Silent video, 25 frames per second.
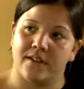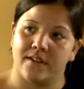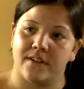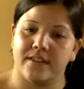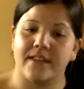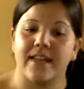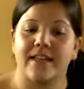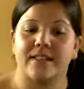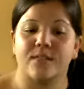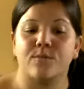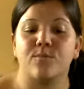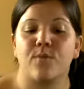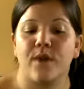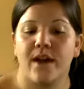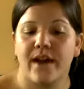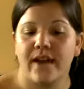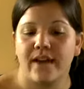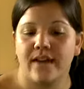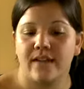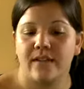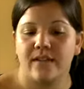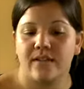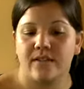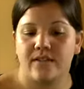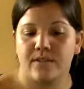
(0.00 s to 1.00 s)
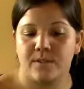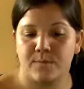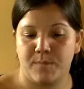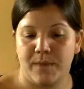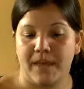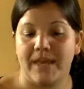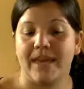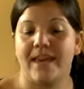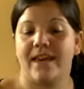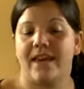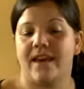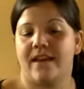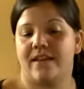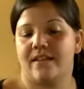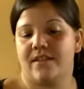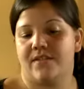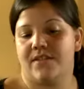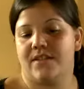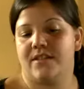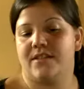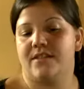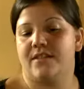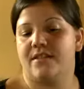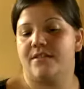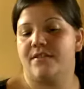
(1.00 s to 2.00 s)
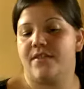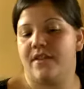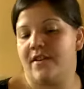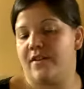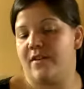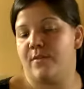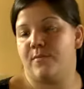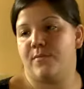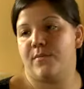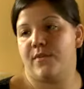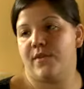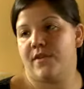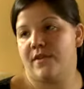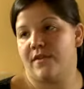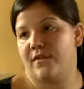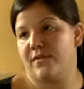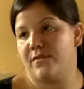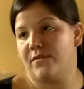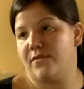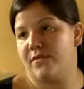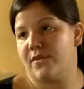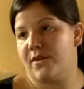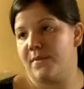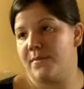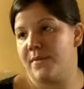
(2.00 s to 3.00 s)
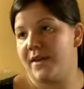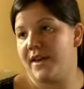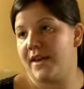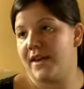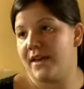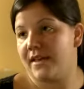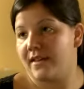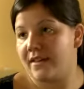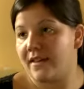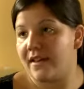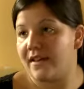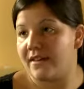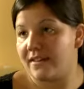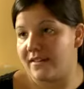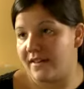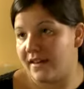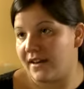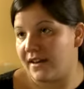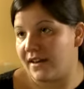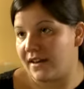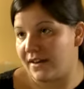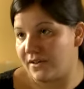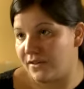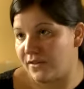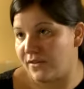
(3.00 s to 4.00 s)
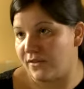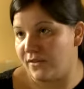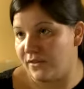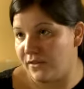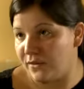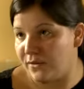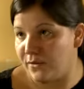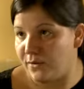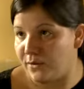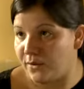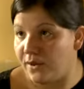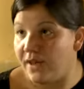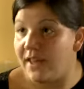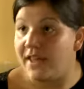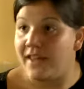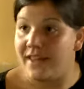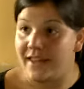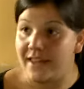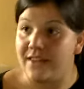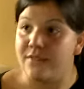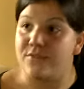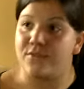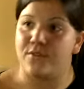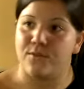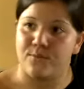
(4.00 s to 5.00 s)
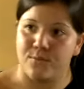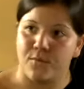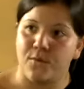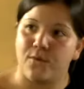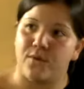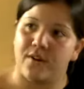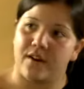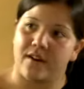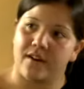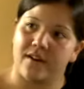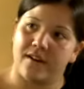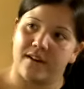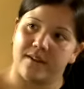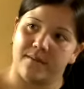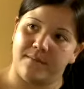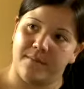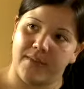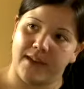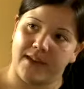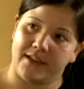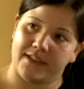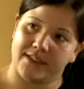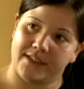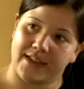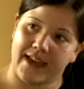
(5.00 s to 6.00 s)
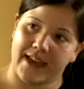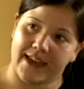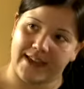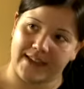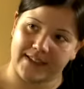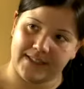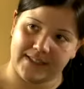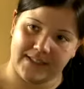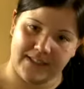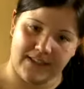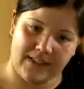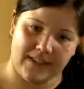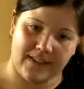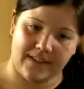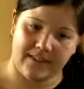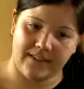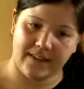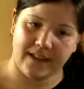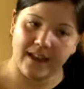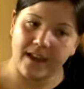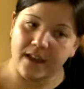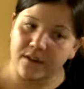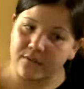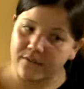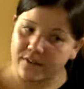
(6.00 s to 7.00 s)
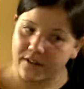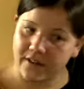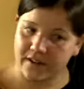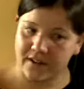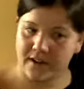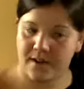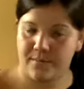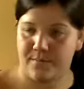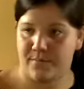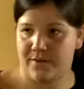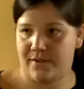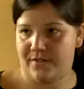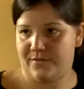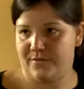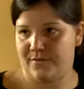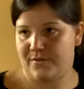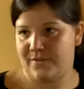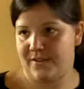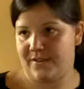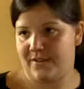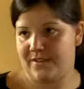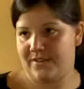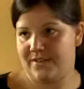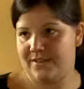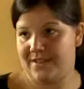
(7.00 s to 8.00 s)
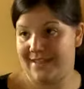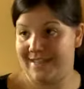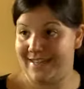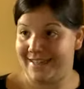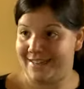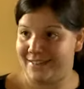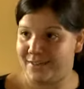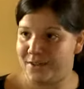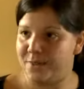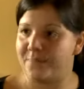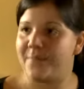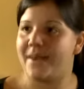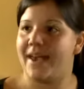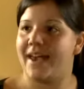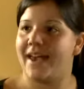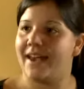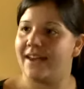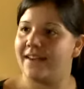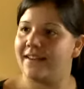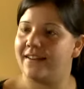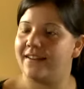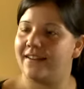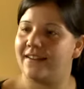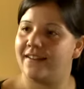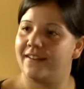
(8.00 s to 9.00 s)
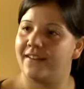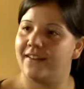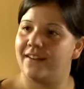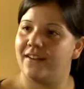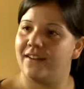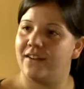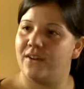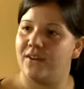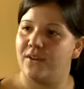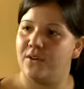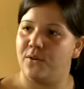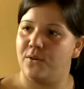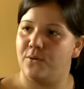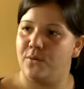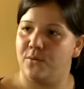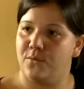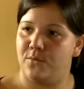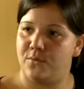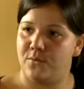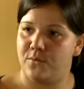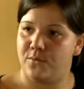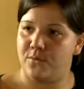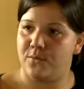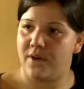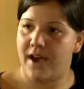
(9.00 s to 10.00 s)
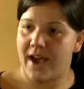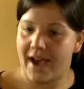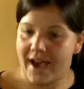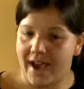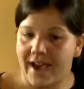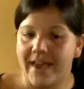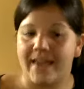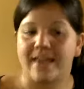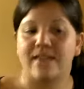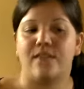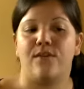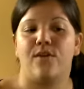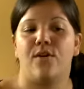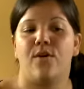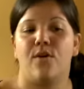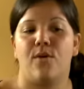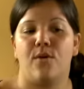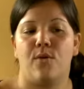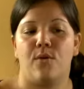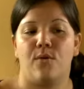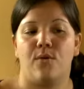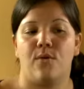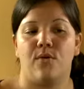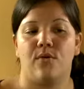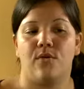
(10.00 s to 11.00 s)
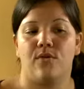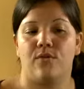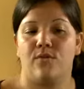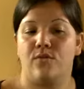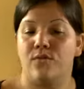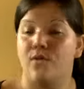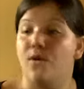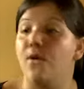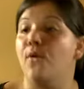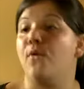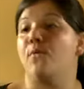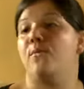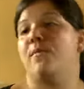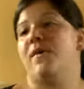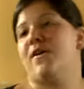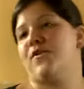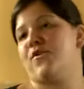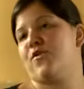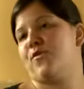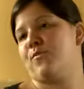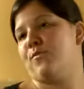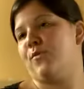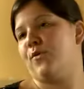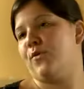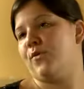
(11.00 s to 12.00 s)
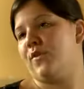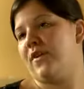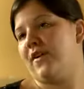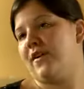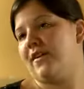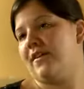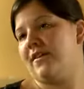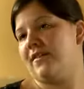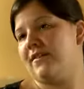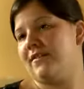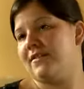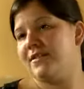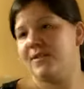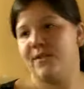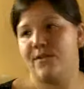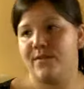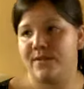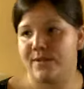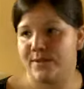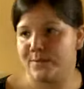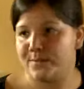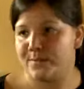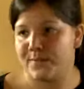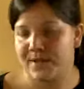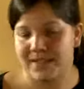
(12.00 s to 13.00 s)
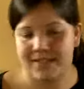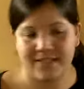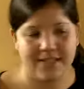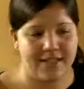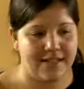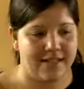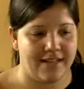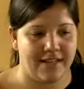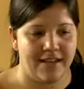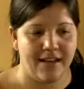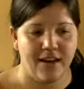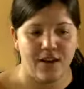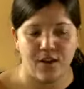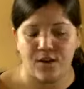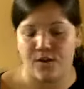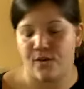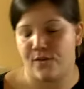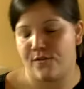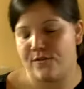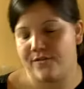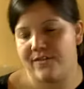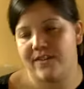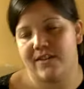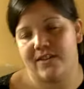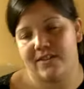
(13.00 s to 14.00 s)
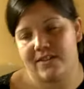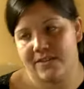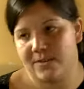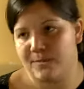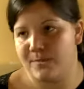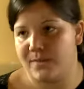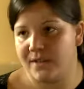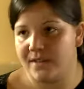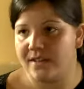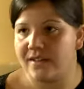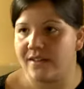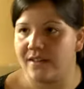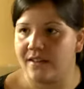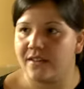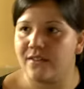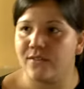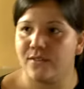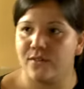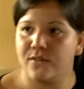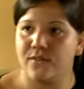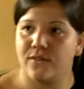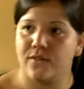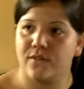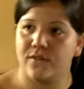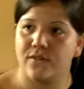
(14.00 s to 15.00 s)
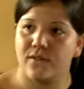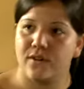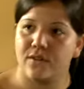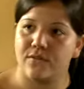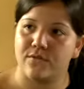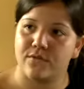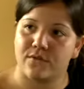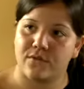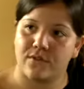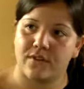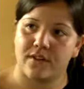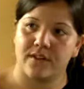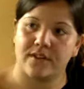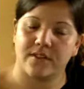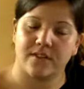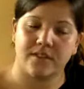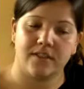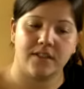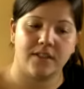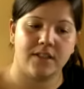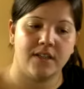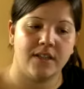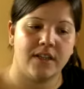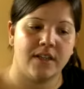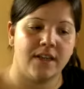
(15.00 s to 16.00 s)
That's why speaking activities are very important for me, and I think I should do even more, because I can see that there were a couple of girls in the back who I know much more. So it's basically confidence building too, of course.